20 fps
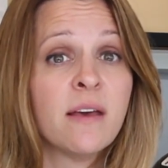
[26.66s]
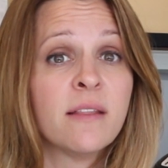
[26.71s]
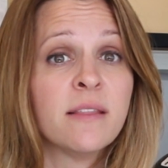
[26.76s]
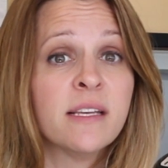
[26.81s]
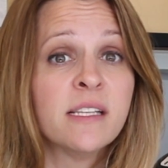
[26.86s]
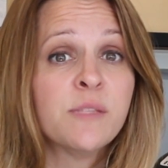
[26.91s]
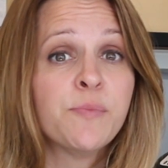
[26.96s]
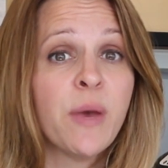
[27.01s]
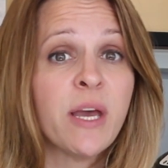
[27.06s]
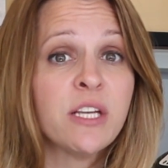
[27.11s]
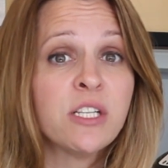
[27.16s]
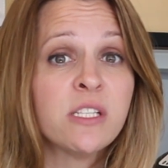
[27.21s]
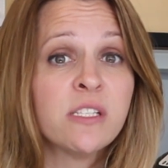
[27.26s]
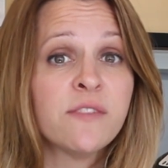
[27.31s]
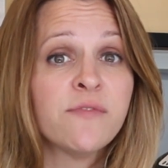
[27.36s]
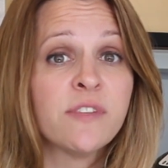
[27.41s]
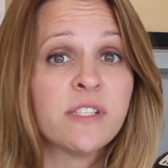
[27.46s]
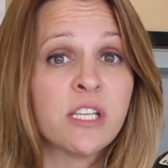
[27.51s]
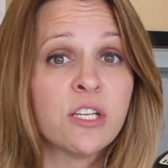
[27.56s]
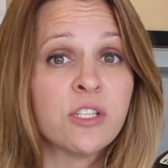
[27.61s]
This
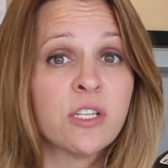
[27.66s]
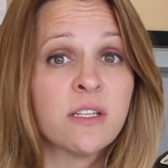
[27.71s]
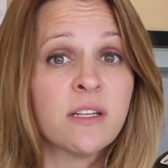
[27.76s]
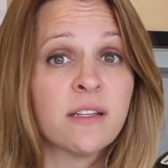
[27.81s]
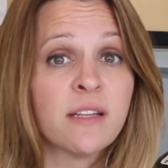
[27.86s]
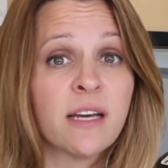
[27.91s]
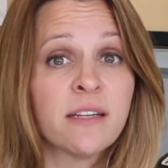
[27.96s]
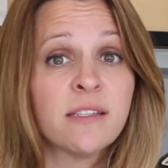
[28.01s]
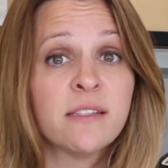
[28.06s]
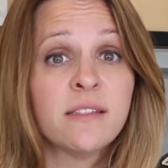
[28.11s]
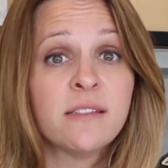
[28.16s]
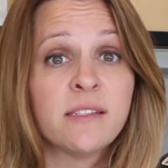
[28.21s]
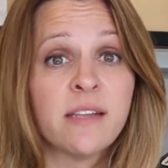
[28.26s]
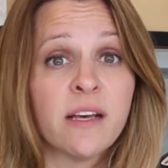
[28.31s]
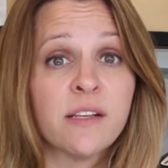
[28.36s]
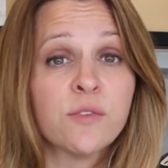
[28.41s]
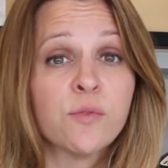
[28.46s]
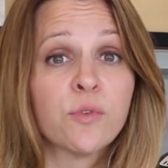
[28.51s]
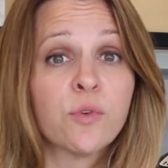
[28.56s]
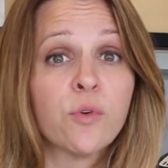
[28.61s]
patient's physician elected to
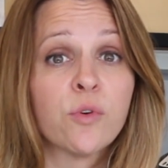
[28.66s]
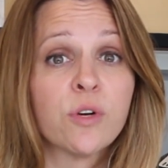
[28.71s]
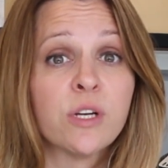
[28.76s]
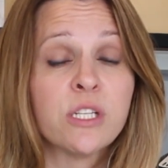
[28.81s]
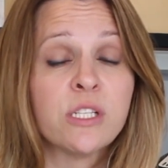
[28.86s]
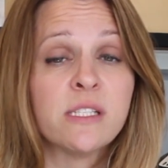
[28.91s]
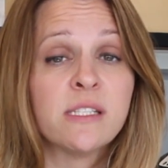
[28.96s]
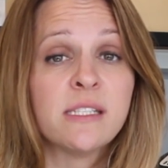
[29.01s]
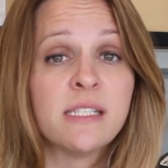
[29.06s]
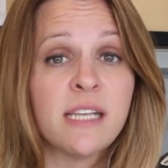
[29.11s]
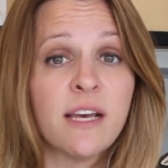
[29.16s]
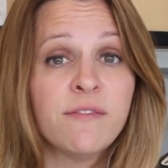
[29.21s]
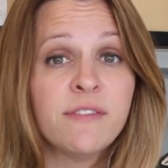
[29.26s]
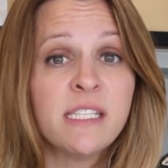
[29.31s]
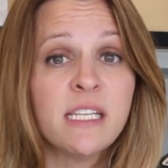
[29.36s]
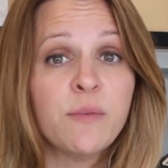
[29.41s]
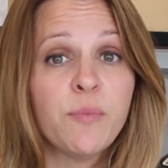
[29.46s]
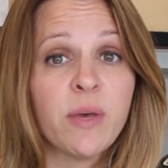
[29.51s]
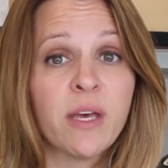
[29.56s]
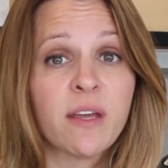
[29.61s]
test with Courtagen's
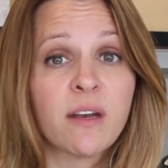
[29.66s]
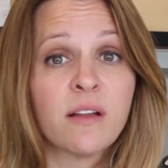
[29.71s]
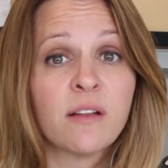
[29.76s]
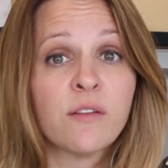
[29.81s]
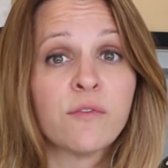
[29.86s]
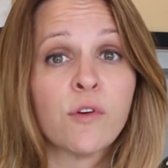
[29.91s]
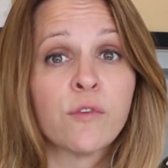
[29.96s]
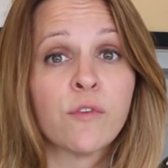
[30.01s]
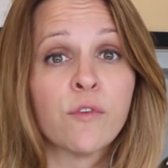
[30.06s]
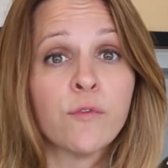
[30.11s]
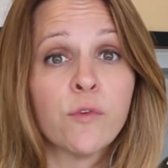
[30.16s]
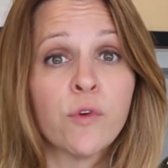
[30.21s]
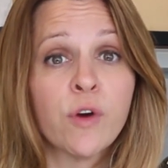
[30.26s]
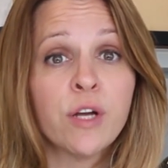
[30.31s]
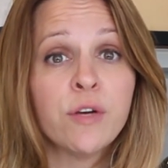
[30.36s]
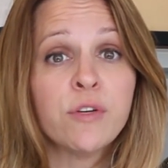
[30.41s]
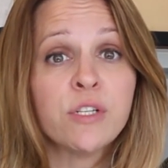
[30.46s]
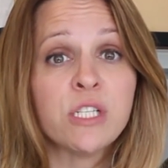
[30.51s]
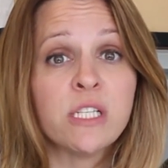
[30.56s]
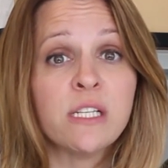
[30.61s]
devSEEK panel of over
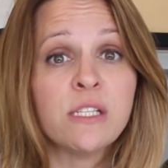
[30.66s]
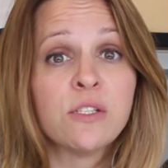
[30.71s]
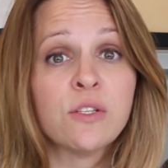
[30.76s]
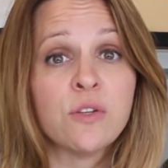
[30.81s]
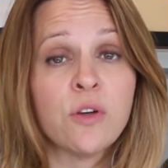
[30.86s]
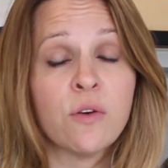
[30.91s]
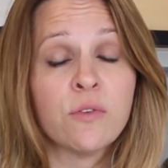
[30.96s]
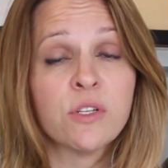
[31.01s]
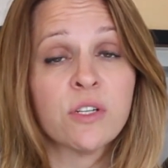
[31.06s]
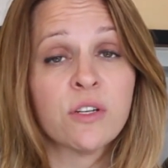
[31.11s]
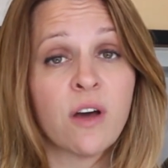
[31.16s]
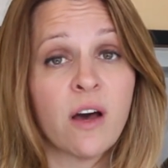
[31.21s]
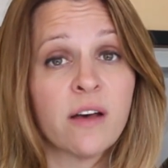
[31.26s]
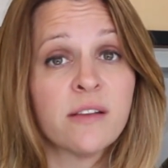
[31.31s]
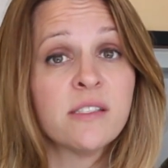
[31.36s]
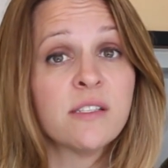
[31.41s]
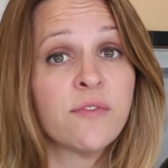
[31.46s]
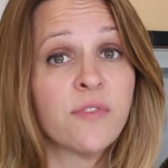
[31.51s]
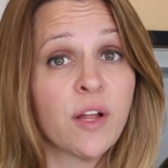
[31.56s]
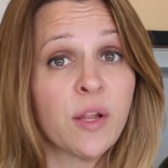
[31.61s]
400 genes known to
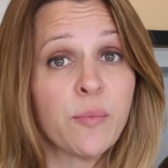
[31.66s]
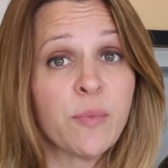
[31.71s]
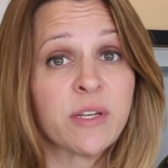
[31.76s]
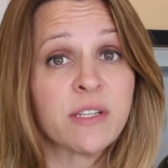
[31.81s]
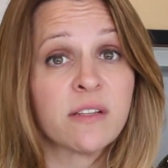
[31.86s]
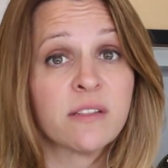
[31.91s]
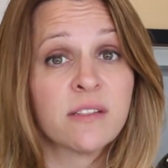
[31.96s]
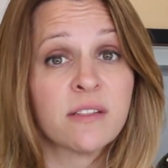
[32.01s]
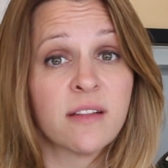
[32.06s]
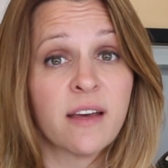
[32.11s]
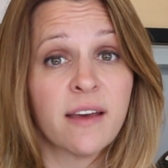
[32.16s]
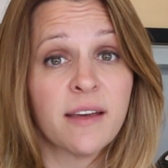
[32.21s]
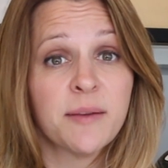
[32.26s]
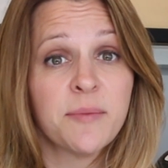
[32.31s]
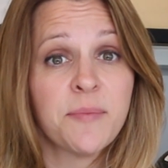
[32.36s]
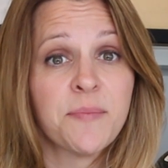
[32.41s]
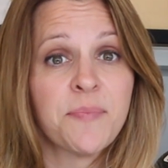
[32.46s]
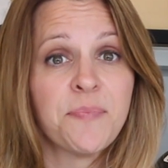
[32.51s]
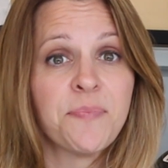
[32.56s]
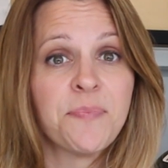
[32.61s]
cause developmental delay.
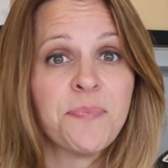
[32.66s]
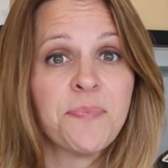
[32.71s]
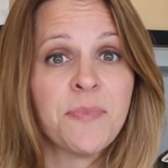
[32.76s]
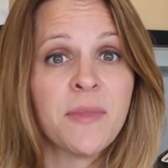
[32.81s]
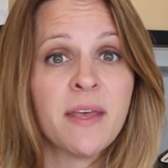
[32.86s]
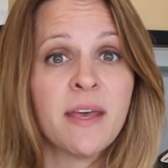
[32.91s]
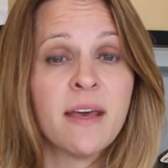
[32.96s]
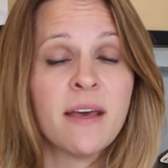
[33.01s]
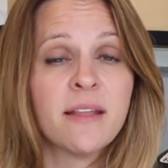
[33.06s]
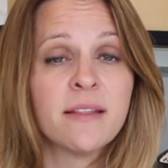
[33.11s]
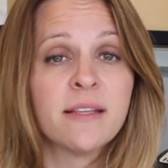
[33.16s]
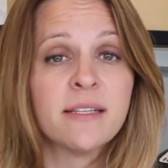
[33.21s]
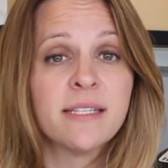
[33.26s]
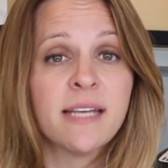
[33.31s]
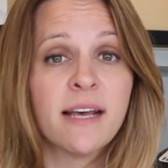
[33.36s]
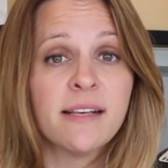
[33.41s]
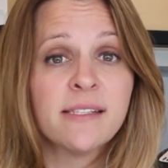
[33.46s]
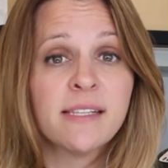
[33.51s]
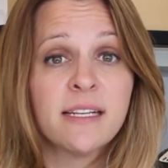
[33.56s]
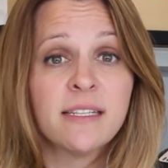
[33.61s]
The
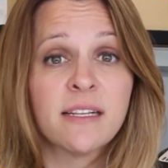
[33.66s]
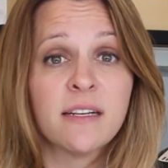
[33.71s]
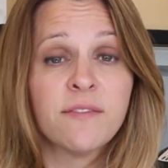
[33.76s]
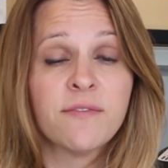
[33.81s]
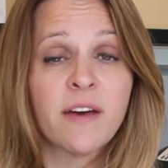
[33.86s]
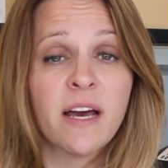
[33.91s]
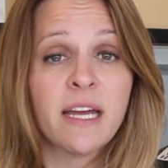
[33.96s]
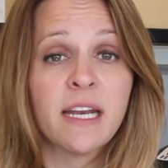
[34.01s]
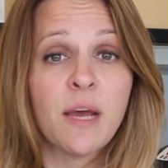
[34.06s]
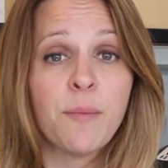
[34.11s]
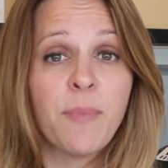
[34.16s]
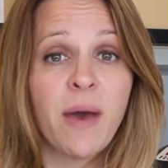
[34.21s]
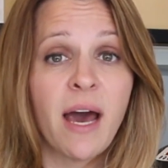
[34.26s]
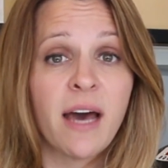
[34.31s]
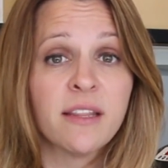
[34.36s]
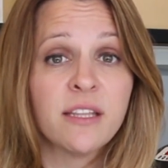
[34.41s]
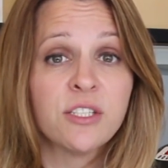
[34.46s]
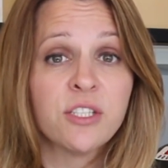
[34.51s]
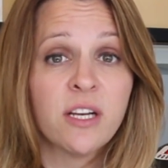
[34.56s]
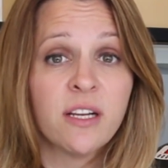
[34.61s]
test identified a
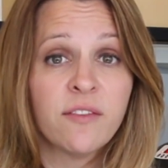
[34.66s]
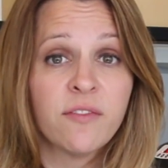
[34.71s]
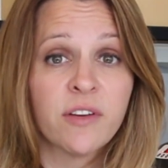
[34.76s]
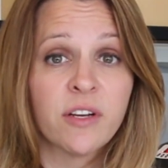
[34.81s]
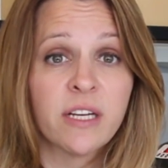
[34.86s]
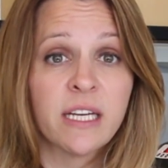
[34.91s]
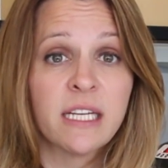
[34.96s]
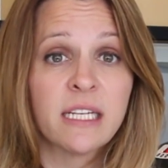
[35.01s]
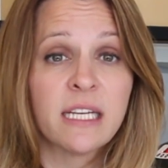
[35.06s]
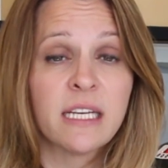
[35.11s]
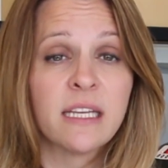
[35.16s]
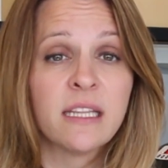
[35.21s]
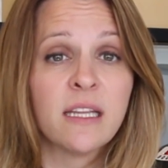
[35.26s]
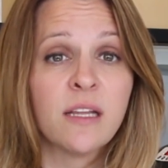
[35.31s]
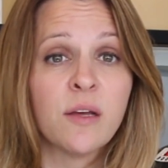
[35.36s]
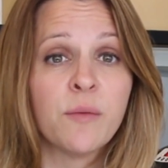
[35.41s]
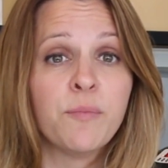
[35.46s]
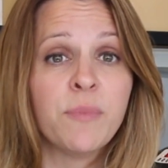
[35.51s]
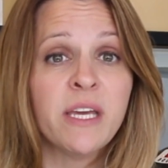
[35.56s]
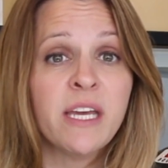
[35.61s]
pathogenic variant in
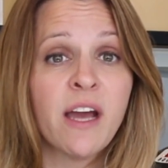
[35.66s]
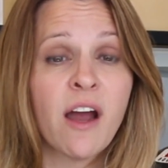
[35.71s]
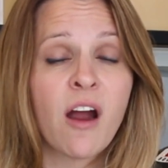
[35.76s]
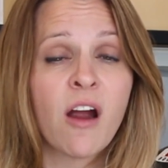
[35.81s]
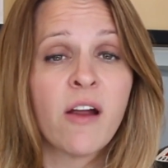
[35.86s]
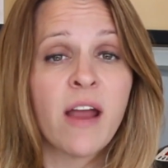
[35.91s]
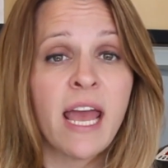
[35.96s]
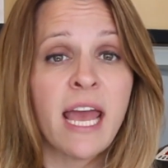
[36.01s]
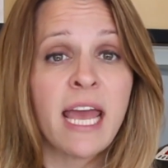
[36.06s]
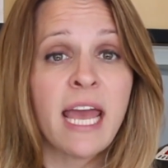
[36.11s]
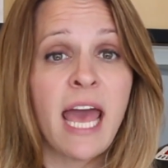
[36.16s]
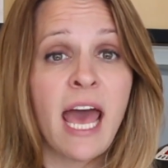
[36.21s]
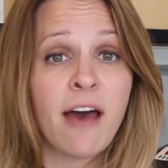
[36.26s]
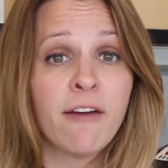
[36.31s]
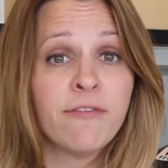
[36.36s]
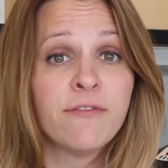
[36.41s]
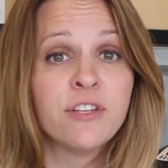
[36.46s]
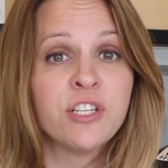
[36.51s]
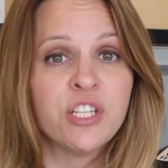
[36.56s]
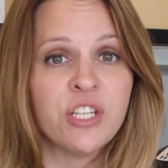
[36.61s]
the
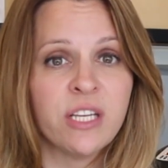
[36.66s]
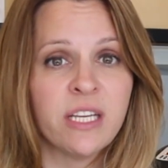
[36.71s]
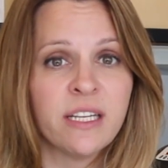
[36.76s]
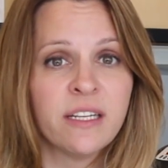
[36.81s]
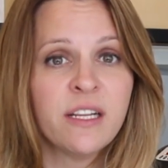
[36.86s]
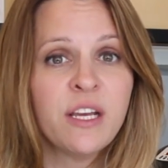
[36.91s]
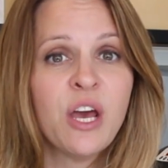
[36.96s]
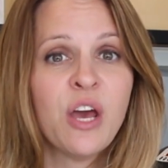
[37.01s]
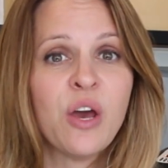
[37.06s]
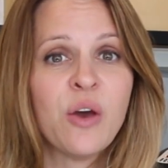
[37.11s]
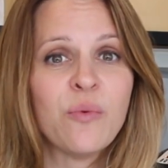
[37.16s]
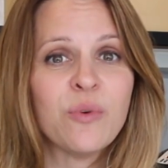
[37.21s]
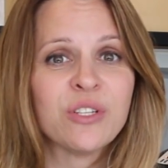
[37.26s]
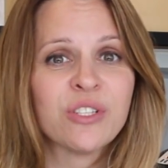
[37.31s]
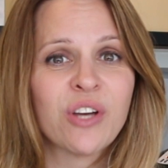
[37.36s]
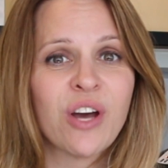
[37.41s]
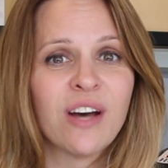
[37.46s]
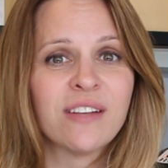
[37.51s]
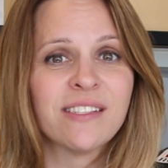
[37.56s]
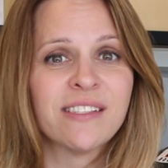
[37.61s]
BRAF gene,
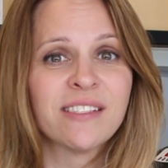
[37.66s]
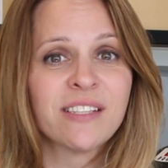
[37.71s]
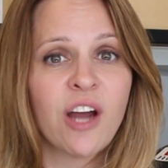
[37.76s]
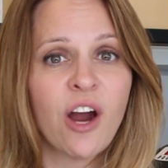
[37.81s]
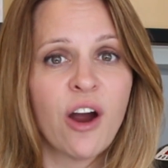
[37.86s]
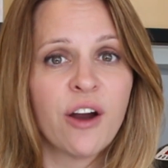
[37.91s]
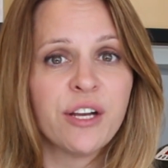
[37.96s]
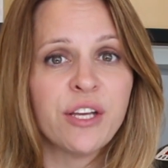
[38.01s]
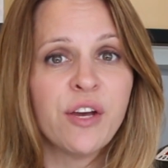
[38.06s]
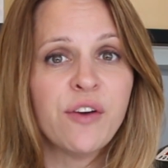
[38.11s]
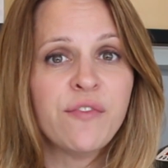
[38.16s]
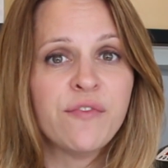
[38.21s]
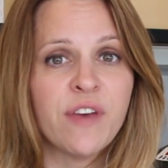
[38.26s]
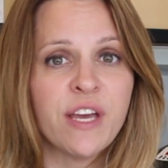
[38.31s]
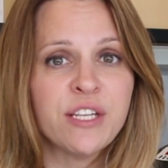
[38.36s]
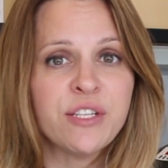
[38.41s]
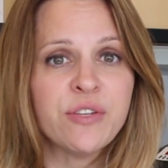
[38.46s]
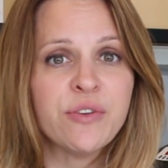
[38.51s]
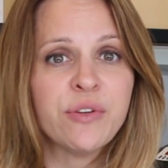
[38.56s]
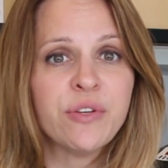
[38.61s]
which causes
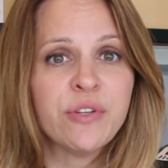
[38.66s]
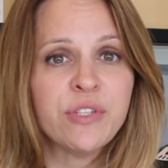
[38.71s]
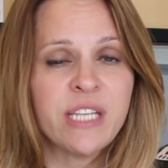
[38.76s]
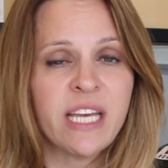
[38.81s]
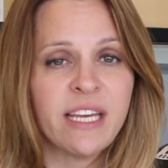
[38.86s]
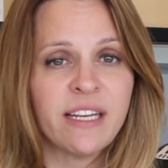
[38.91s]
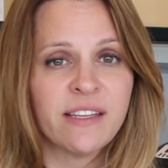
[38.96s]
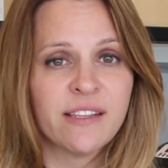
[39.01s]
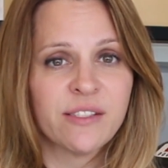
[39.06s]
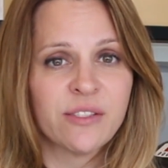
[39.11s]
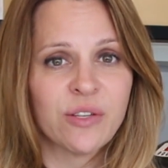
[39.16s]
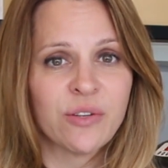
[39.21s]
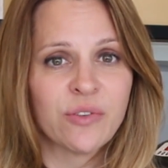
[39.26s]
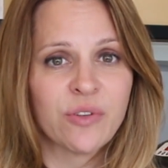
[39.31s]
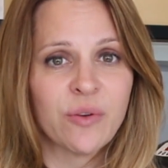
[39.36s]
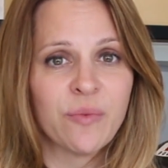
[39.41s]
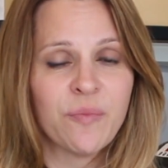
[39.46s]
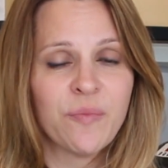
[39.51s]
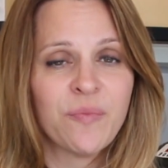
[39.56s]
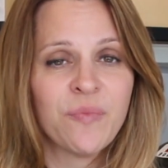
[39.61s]
cardiofaciocutaneous
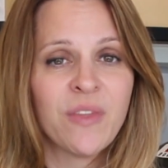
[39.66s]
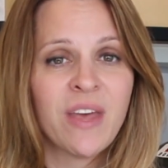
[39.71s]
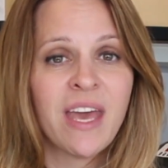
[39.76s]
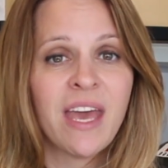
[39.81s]
syndrome,